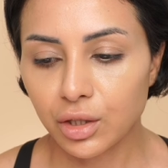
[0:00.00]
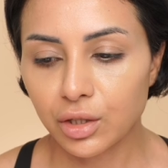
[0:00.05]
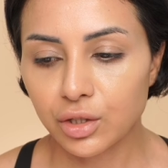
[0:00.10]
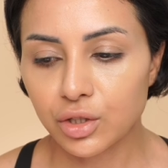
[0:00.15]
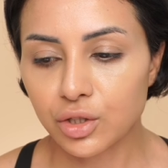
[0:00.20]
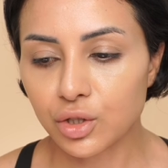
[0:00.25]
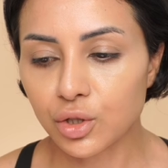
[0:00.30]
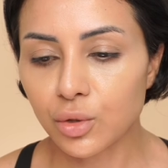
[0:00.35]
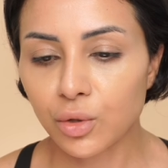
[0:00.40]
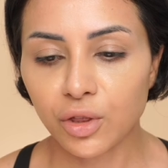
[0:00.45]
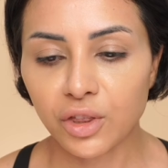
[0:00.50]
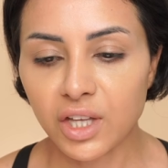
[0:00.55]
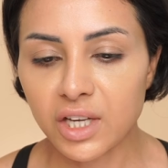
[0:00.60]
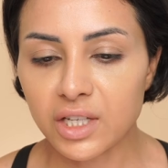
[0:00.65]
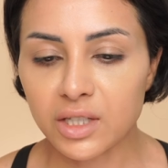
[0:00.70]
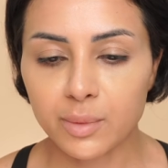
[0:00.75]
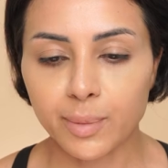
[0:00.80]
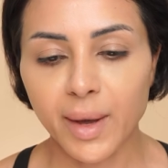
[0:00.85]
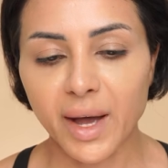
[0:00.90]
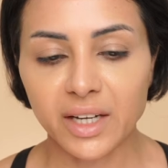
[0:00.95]
do
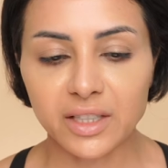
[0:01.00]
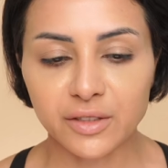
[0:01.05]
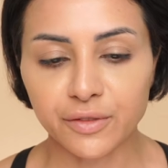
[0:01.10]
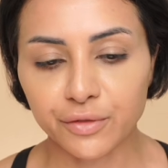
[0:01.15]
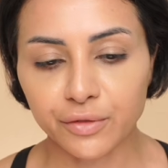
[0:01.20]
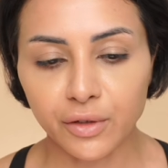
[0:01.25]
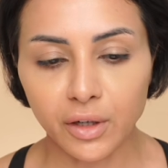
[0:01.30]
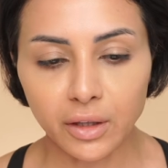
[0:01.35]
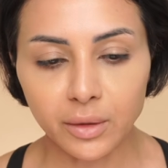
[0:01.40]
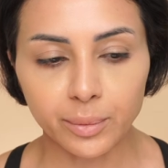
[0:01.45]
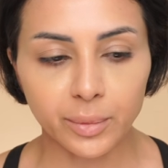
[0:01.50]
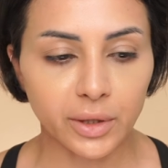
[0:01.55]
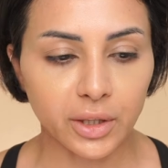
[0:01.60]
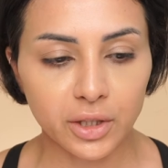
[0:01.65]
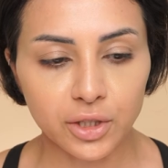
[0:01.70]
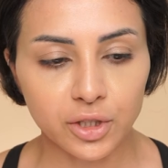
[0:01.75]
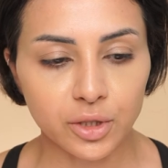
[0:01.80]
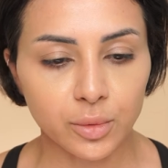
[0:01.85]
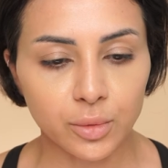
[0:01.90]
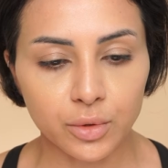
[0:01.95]
things back to front
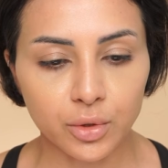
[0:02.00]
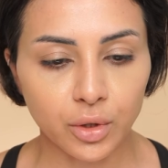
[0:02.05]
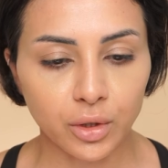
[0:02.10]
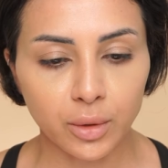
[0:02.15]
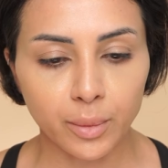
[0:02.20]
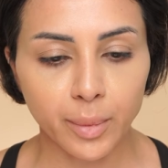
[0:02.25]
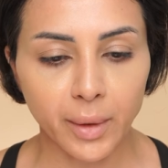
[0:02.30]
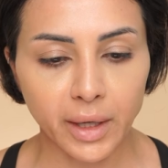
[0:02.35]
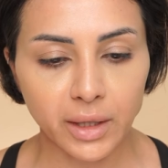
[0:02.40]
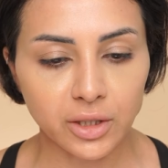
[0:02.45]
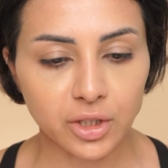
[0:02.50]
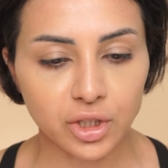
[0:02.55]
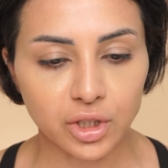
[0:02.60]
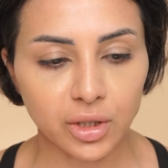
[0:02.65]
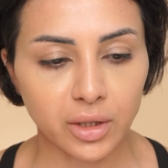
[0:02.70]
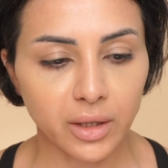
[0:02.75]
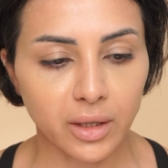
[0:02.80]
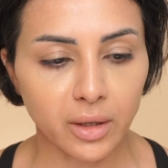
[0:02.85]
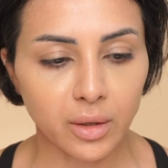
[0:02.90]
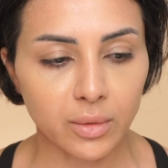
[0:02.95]
because she was on the bench,
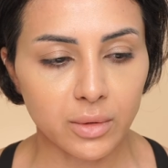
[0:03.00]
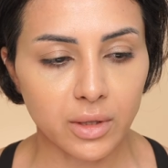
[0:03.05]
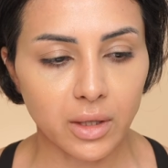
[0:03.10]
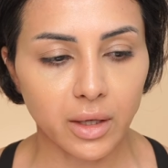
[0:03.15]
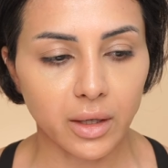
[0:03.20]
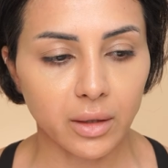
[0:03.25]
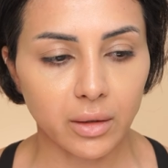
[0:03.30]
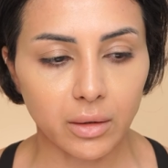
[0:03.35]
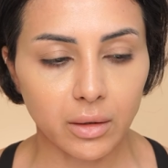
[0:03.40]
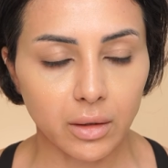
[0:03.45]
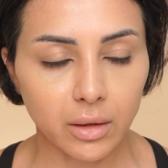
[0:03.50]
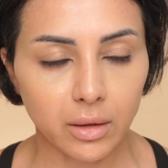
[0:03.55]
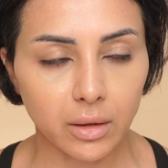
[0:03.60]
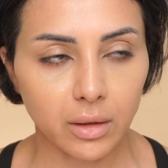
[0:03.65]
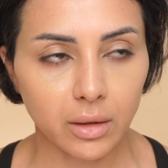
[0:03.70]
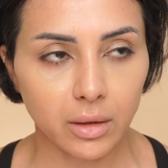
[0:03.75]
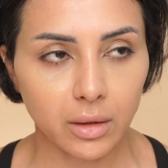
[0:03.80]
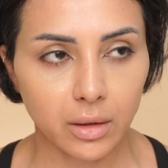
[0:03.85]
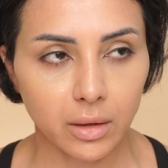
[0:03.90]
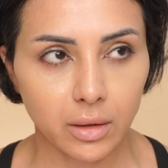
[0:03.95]
and then I was like, oh,
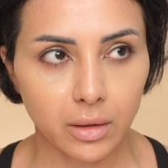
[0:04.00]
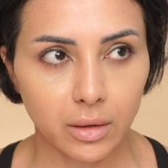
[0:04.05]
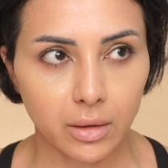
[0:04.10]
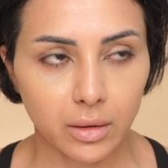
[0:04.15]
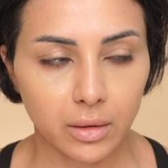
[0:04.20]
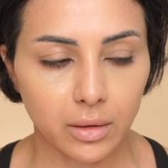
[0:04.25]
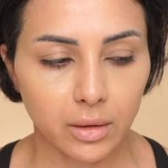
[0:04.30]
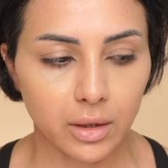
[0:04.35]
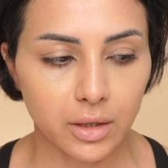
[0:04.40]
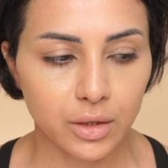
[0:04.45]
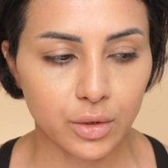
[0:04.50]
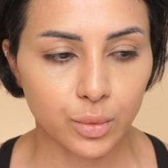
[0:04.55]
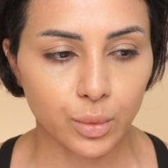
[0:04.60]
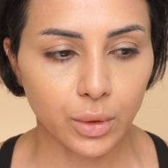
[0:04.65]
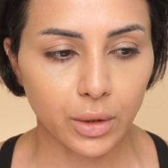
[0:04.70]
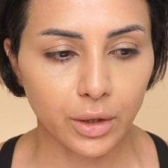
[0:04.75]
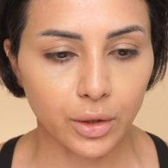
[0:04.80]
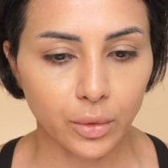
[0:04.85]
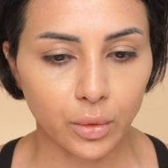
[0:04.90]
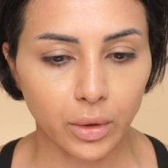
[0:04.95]
it's
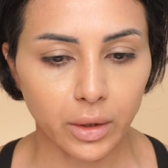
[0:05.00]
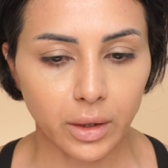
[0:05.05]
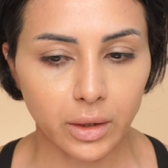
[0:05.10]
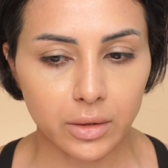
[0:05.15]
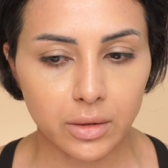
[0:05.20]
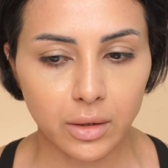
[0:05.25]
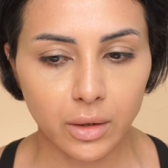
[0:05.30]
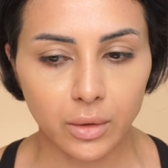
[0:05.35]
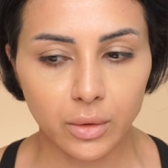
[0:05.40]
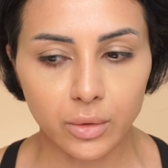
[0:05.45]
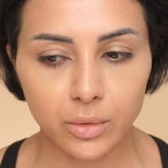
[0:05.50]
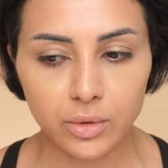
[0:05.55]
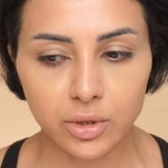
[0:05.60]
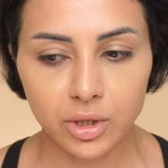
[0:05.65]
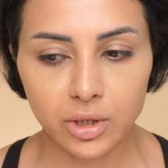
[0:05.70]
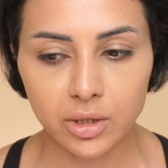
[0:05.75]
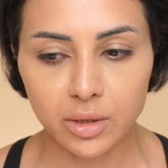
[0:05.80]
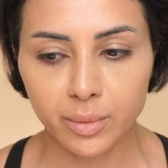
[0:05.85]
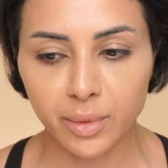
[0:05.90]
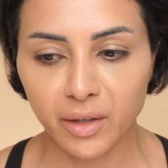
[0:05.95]
really annoying. So it was
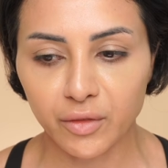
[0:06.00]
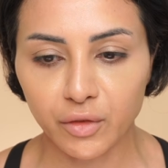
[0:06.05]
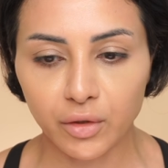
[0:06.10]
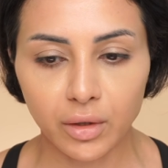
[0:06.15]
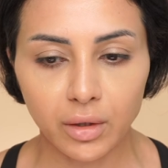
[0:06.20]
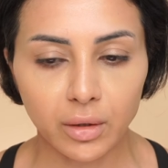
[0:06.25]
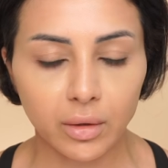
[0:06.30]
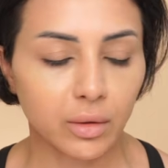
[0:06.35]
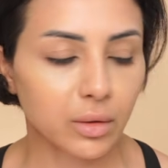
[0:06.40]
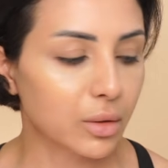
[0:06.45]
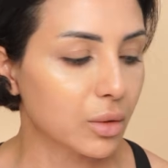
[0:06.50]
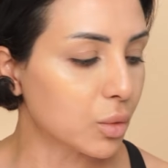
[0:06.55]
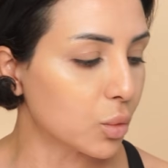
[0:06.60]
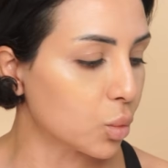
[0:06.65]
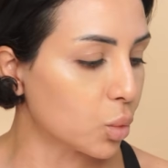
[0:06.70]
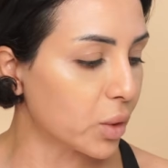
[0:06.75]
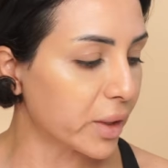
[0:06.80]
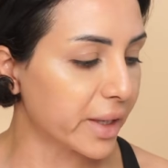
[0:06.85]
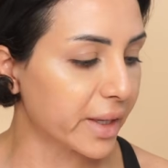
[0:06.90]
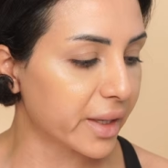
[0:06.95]
just a bit of a
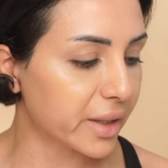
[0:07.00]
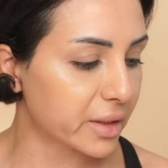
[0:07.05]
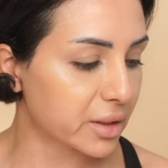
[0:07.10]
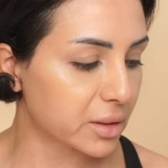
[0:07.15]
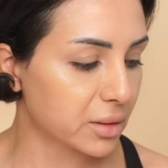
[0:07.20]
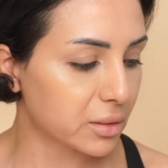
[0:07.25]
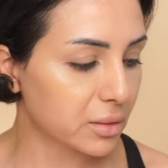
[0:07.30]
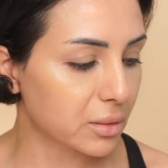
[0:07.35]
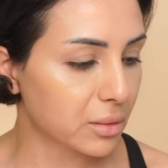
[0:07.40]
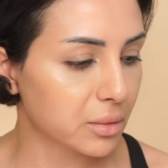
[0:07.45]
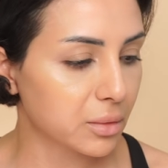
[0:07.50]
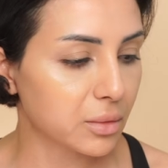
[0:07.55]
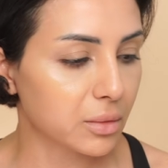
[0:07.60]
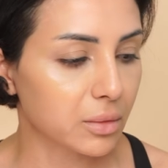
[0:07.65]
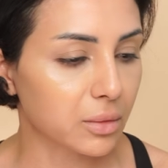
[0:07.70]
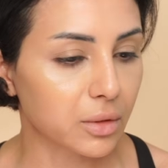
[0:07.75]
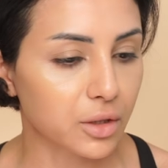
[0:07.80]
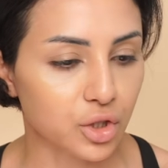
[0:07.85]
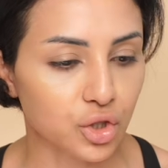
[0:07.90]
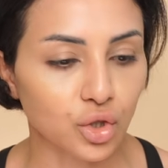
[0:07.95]
weird,
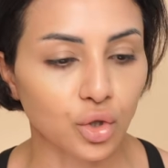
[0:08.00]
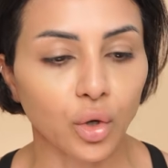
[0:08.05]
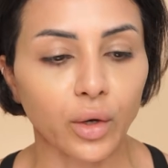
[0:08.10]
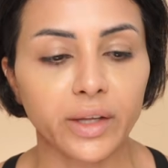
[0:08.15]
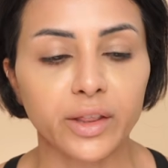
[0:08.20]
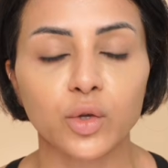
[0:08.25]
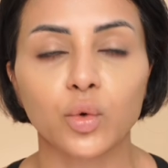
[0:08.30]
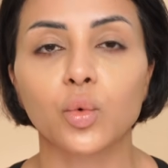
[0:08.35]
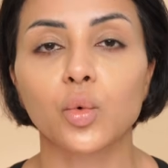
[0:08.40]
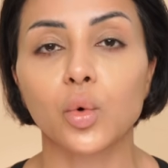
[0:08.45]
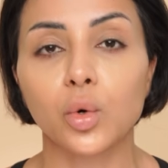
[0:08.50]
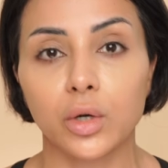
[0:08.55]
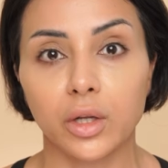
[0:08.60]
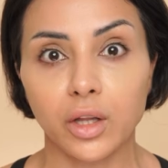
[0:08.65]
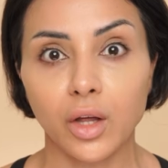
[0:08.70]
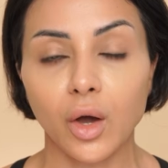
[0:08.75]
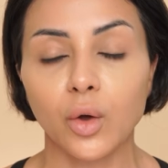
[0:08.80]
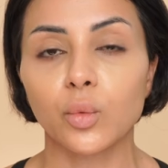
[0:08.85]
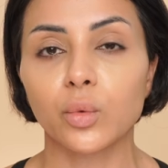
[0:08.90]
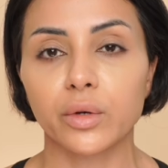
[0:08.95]
it's not in the order
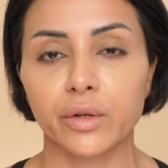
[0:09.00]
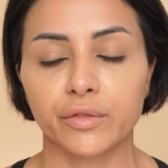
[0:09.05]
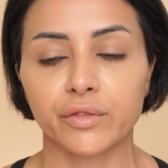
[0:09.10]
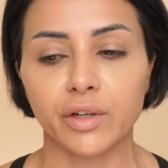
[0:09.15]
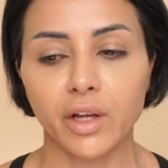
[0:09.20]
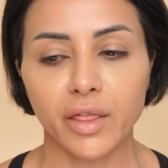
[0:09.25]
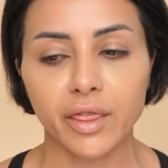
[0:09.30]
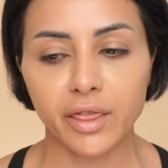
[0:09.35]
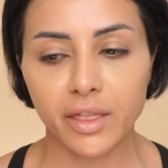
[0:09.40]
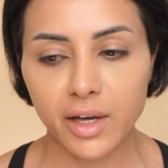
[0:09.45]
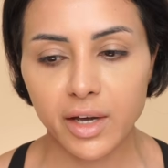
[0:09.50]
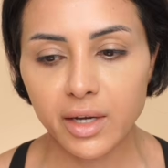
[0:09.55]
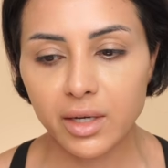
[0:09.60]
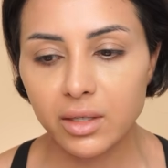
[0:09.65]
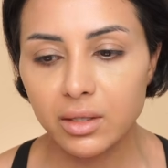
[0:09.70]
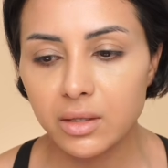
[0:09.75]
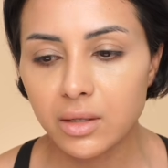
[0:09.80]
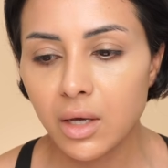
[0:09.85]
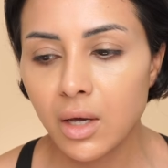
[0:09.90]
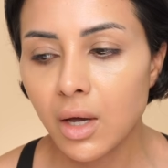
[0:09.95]
that I would have done
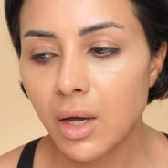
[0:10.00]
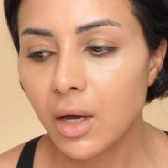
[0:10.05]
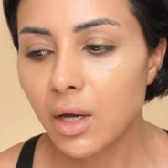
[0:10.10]
things.